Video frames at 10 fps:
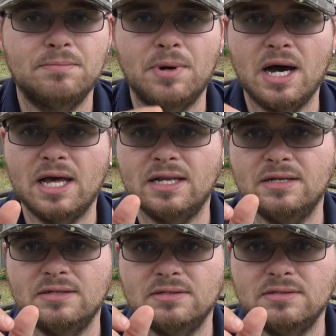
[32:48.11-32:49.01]
but
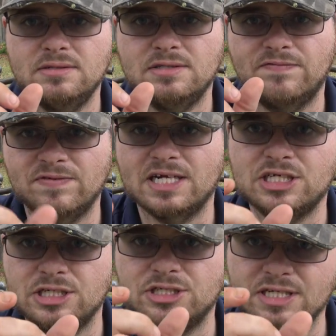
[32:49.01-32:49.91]
the
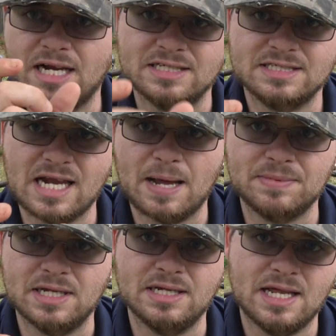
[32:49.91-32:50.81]
fletching just kind of
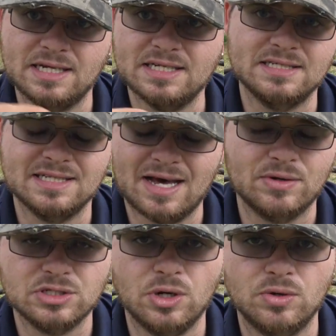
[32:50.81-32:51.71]
stopped it and didn't allow
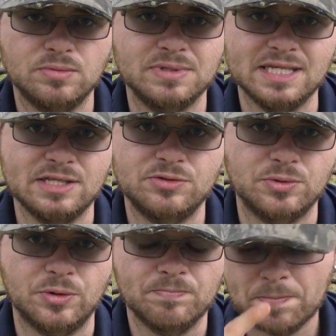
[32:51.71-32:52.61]
it to go completely through.